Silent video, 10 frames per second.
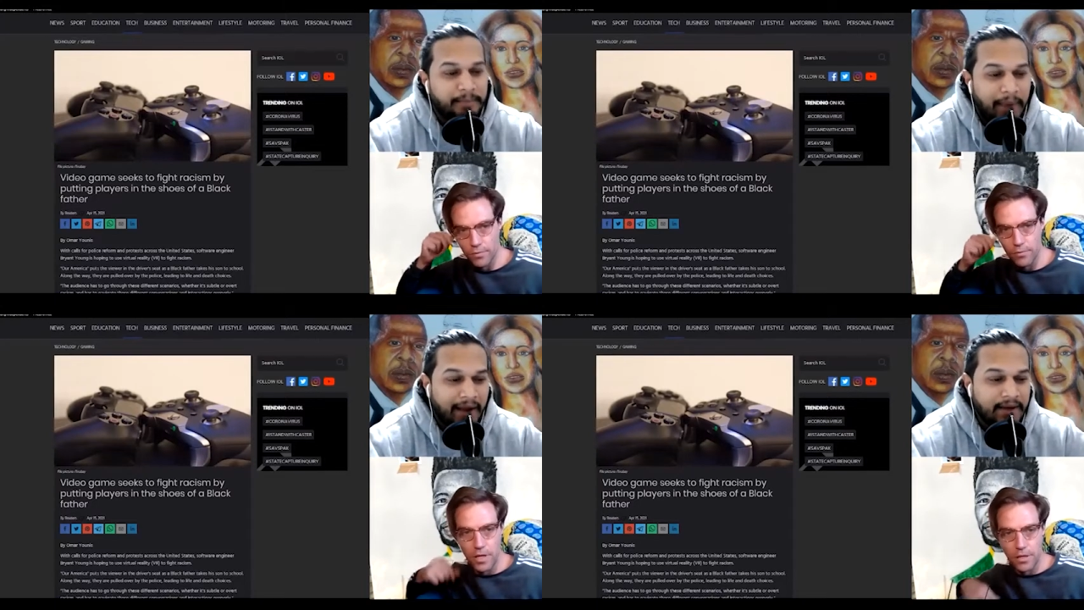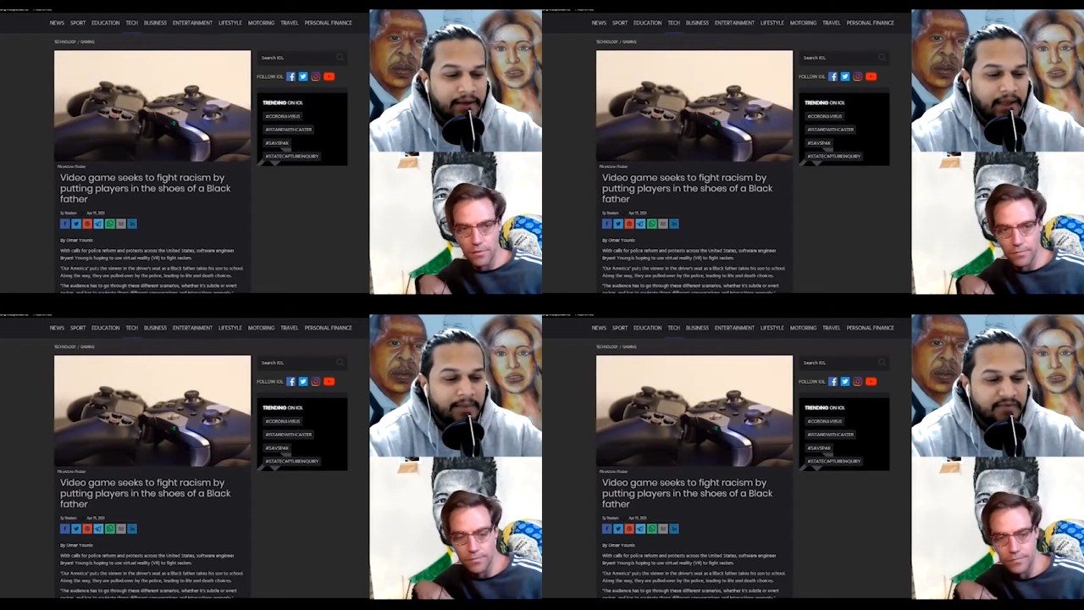
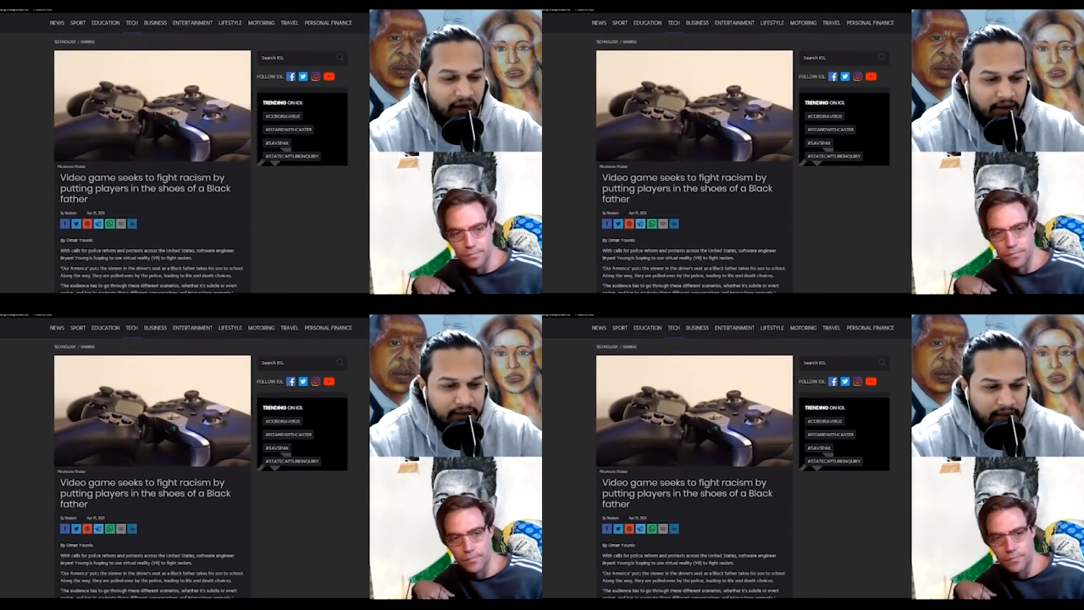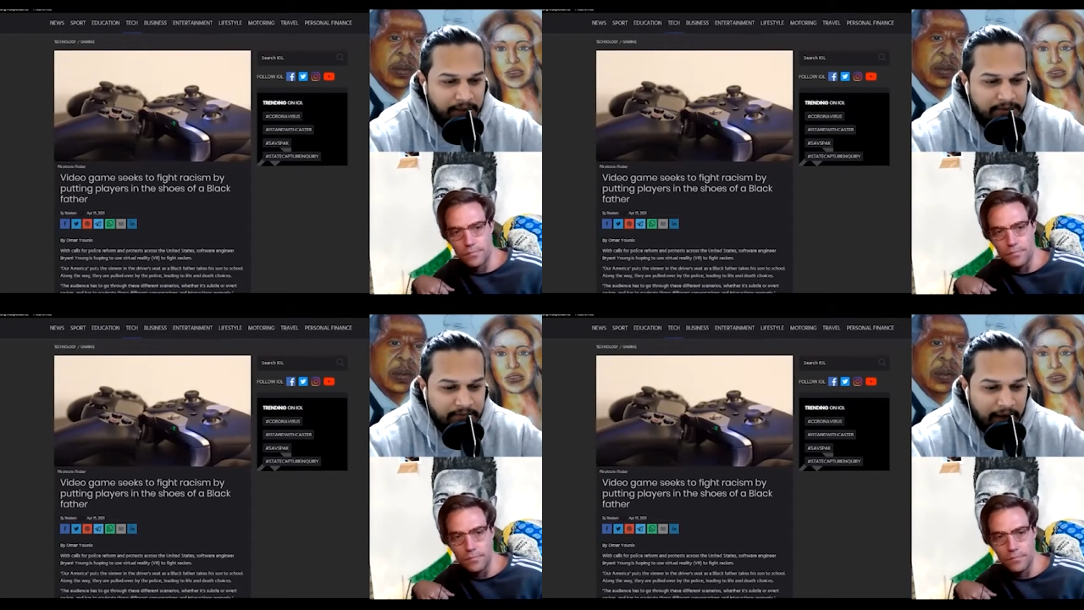Speaker 1: ban game violent
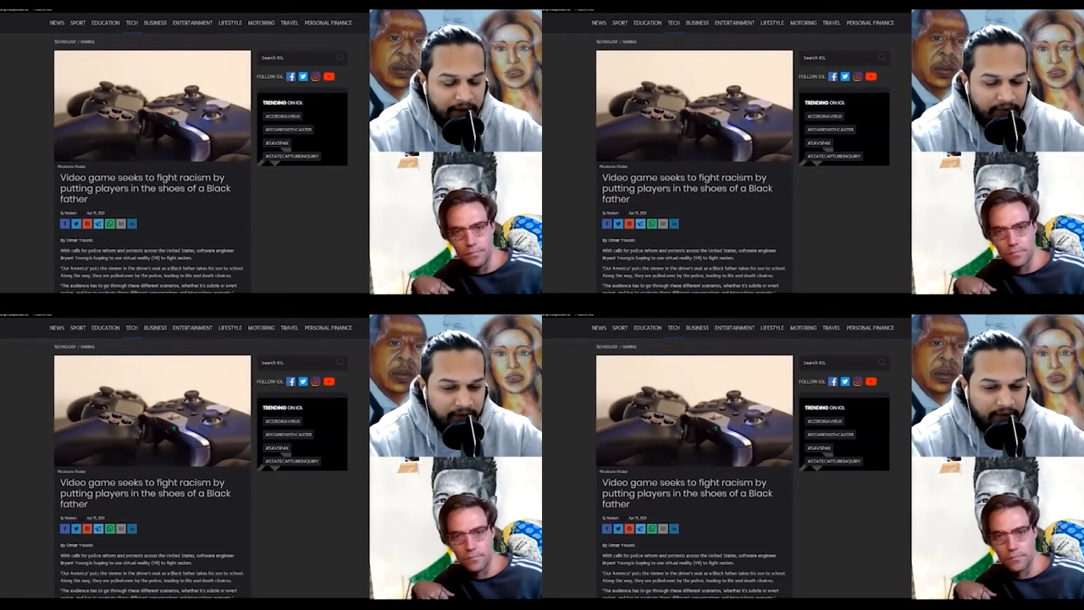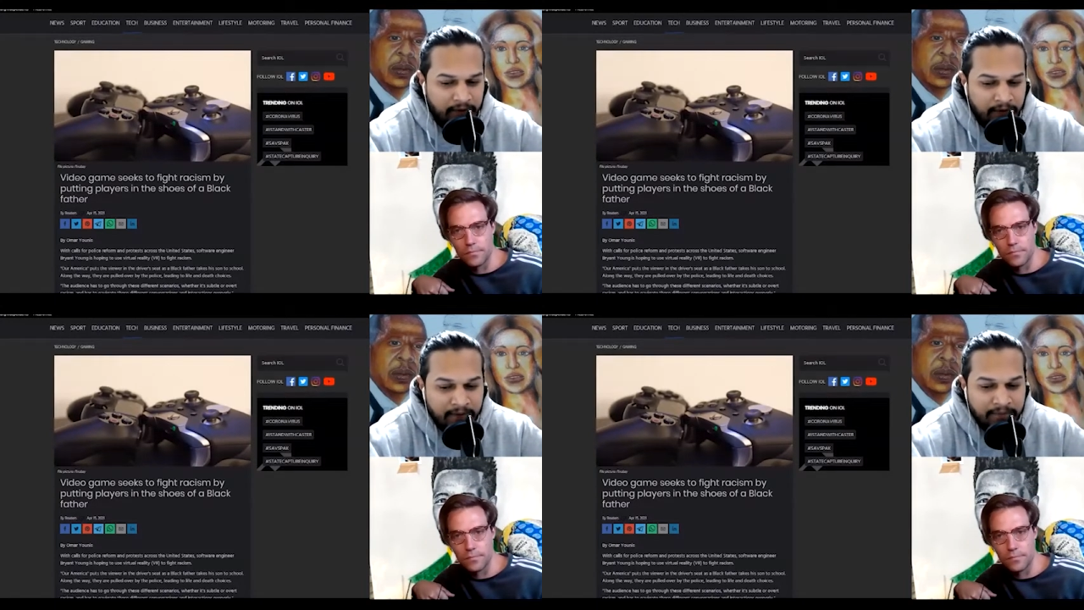games back in the
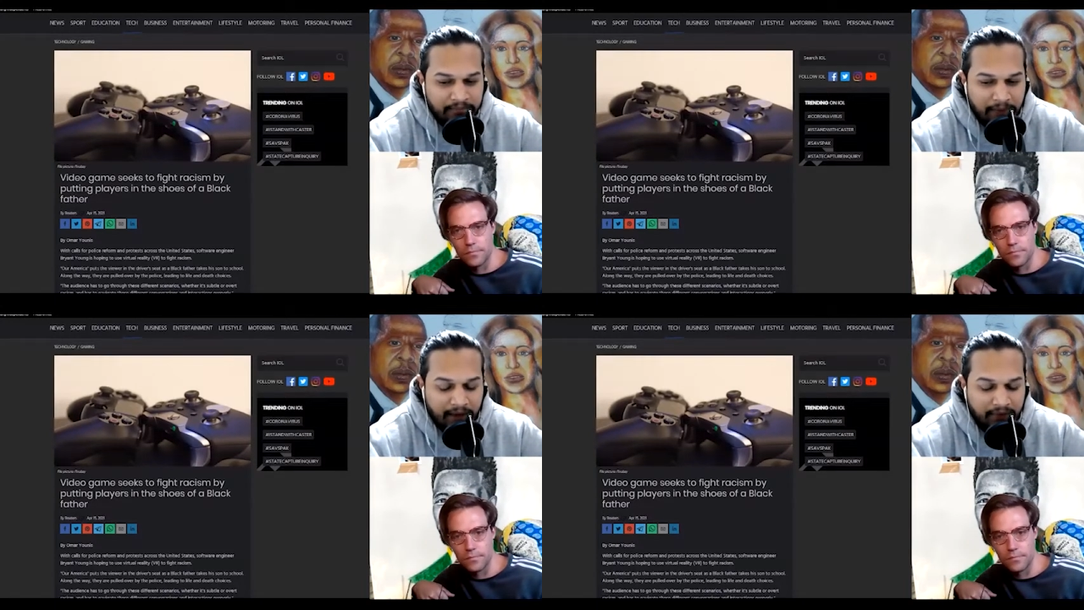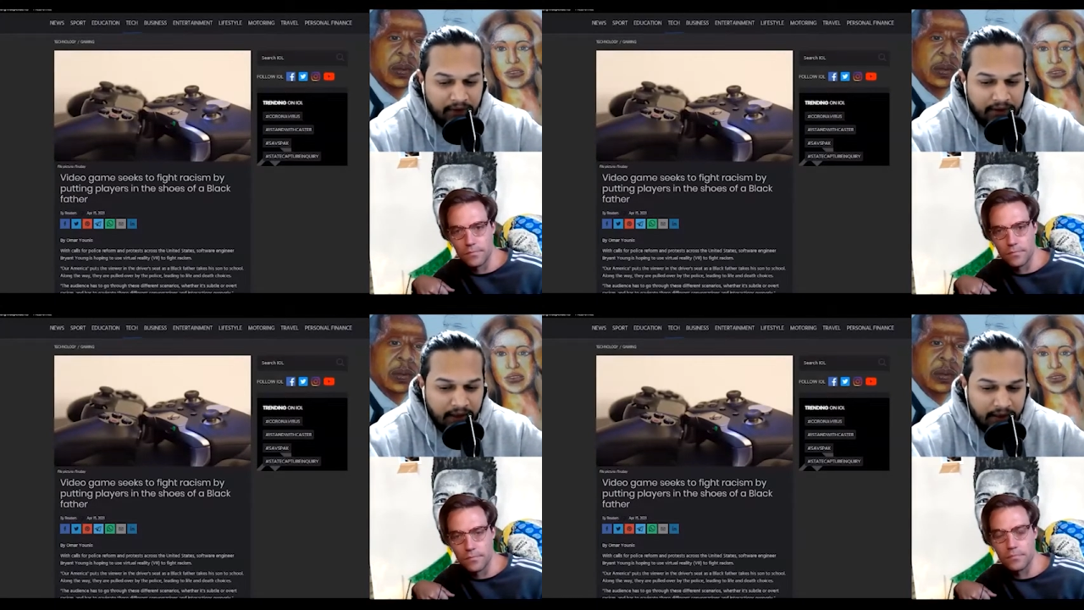back in the
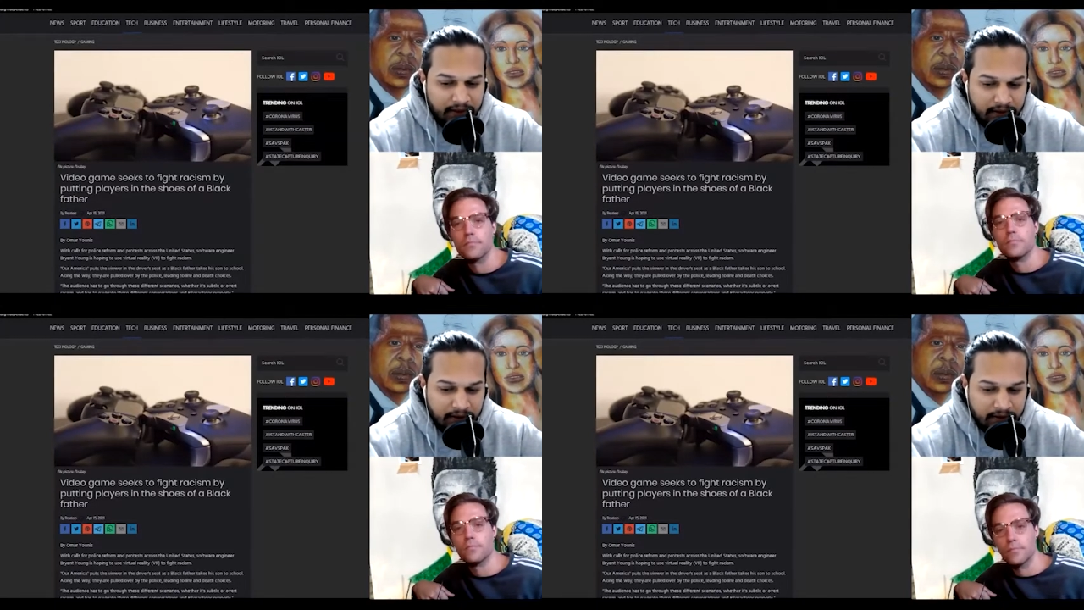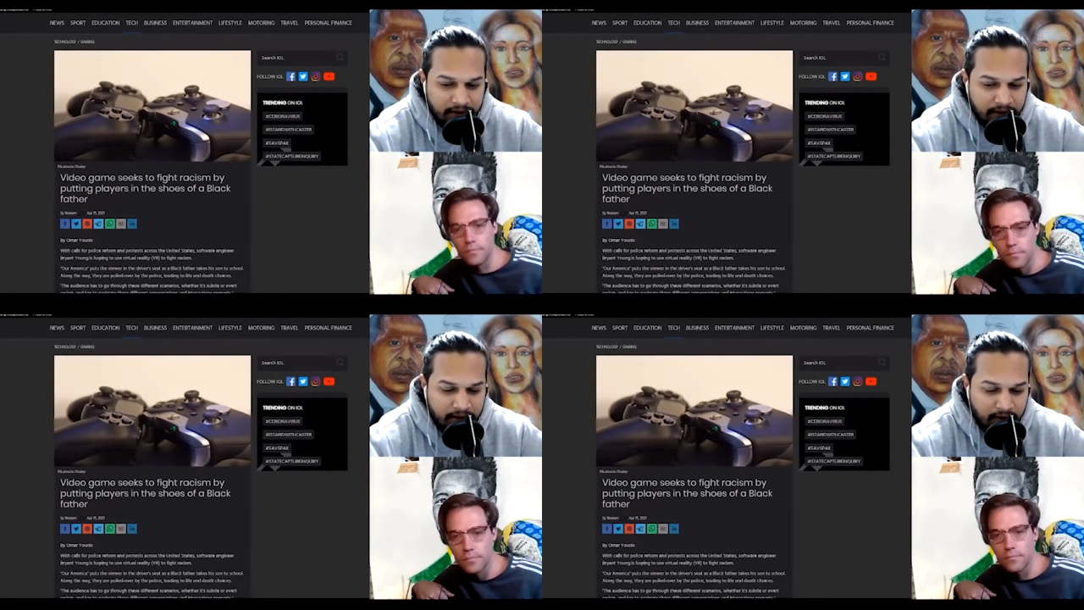day. They
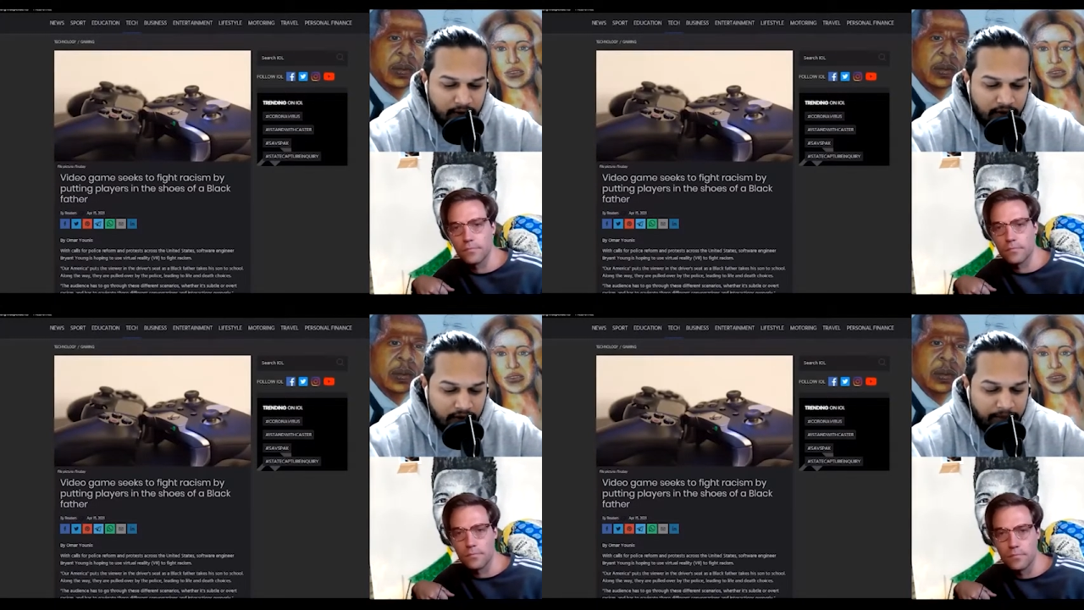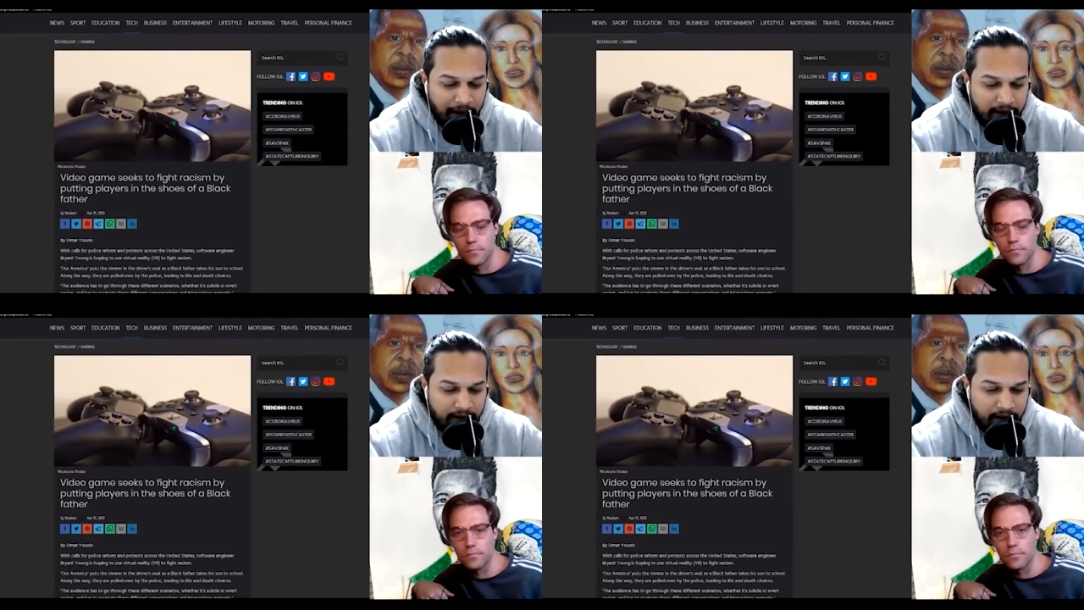were trying to ban